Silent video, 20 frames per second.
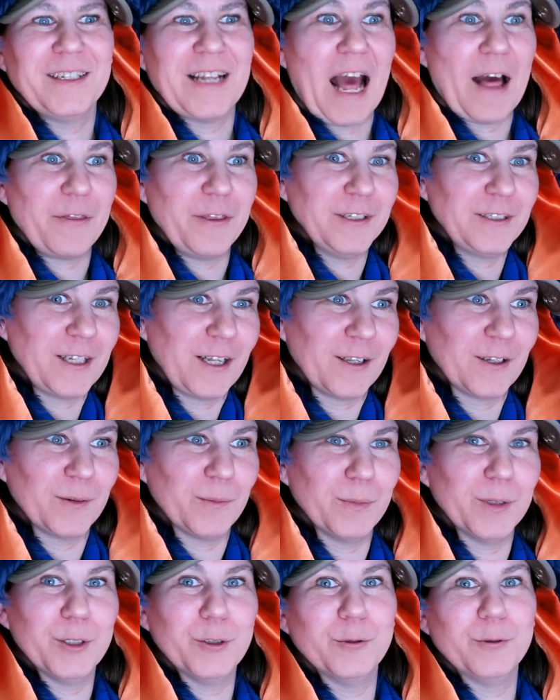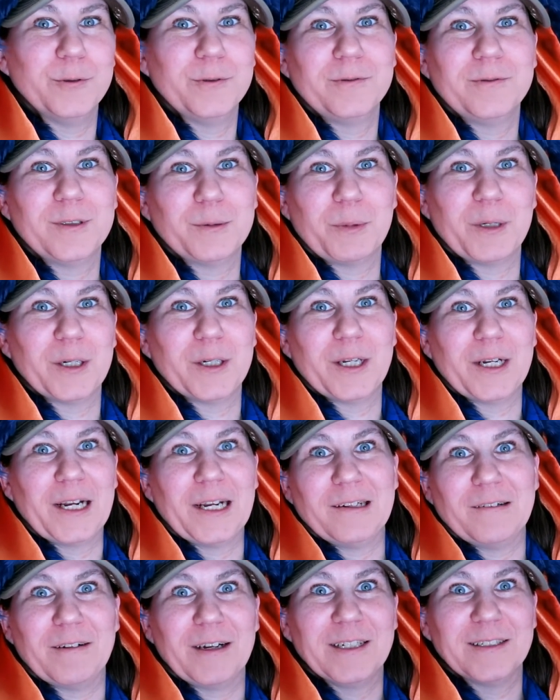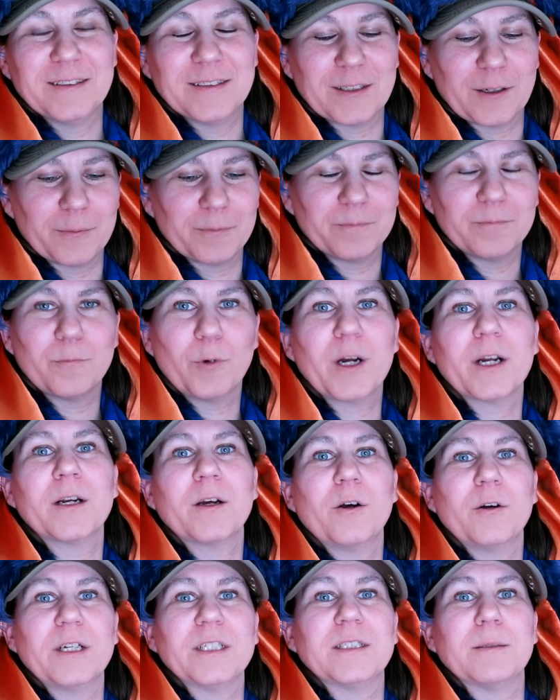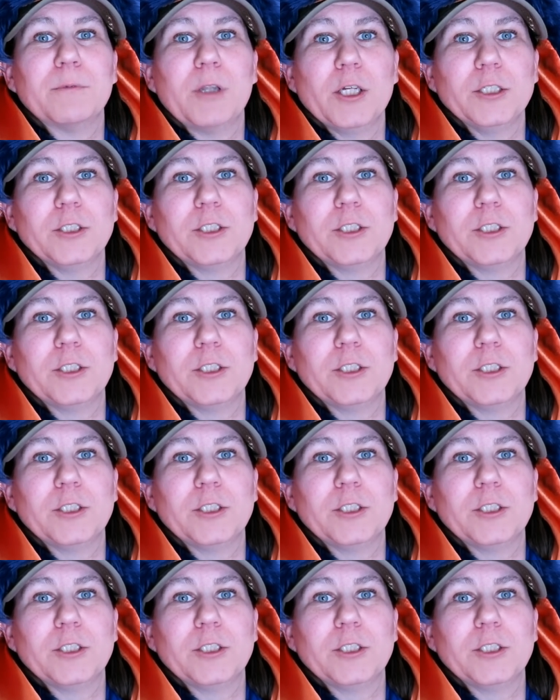not this color blue spirited anyway. So we're gonna go get some